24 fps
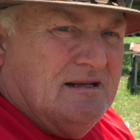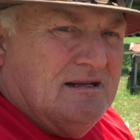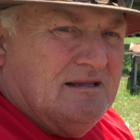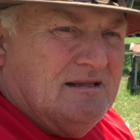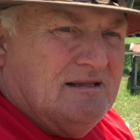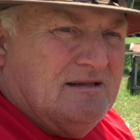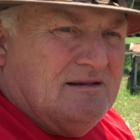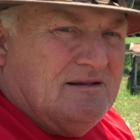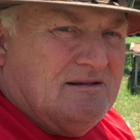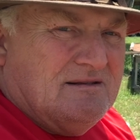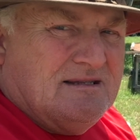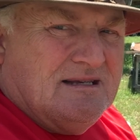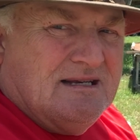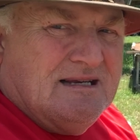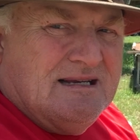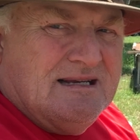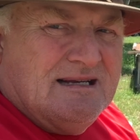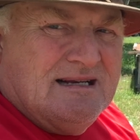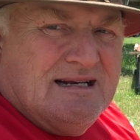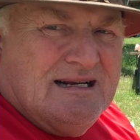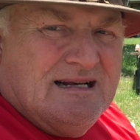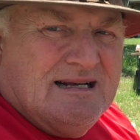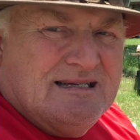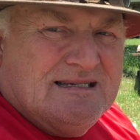little
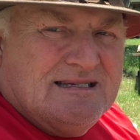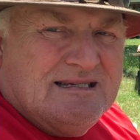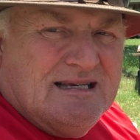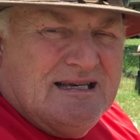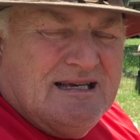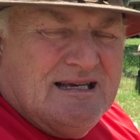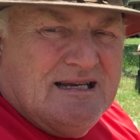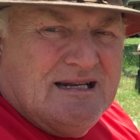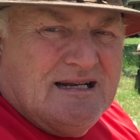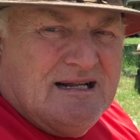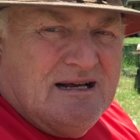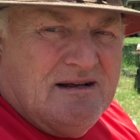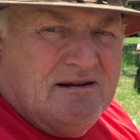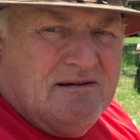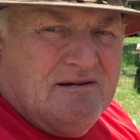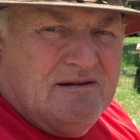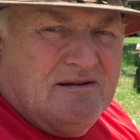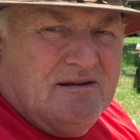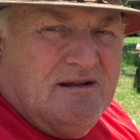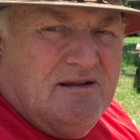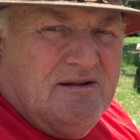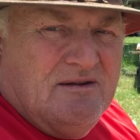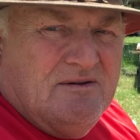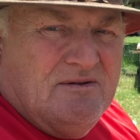thing that I said
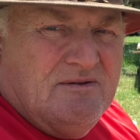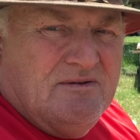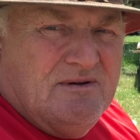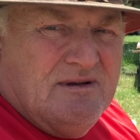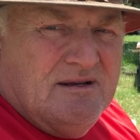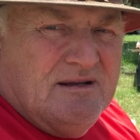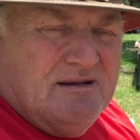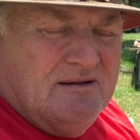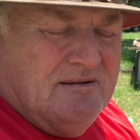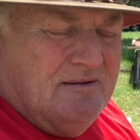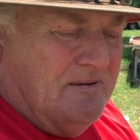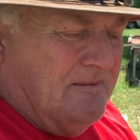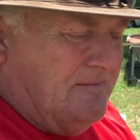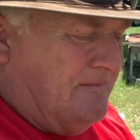I'd do, and